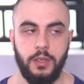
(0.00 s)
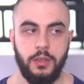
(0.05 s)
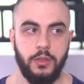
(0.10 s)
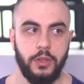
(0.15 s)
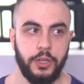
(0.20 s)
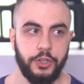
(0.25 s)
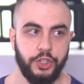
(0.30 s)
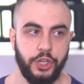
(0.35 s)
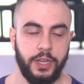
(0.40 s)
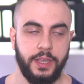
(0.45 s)

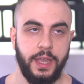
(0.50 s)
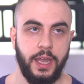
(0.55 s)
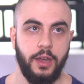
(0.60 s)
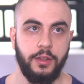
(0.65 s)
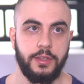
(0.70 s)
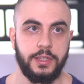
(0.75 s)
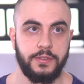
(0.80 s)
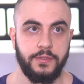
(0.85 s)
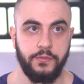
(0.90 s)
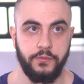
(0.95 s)
You can check
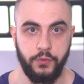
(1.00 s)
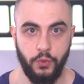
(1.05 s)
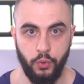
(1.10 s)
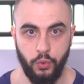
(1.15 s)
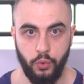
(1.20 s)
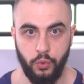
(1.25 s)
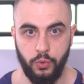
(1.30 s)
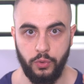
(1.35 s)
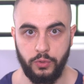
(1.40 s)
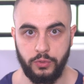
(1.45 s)
out this
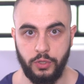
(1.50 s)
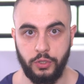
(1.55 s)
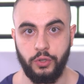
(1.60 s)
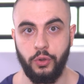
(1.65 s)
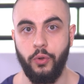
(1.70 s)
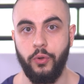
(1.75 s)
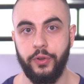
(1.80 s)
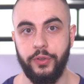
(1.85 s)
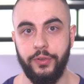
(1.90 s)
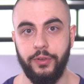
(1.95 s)
full
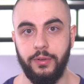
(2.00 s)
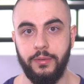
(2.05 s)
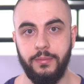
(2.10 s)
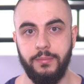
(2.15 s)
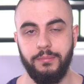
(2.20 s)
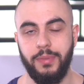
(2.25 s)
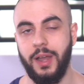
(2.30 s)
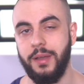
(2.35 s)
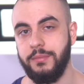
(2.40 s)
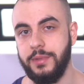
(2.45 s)
tutorial
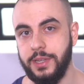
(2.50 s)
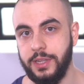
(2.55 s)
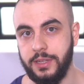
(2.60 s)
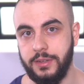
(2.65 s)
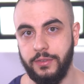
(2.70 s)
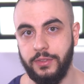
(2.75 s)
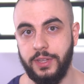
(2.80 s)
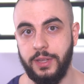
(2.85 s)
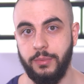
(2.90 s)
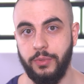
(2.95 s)
by Megan
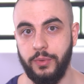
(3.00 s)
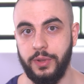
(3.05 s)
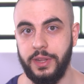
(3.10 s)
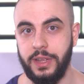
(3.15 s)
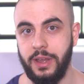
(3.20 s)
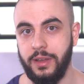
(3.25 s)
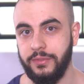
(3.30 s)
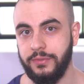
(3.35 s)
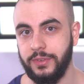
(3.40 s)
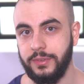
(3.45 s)
of Team
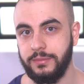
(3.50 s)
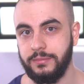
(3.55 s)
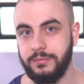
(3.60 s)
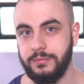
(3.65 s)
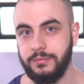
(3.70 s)
3D Alpha.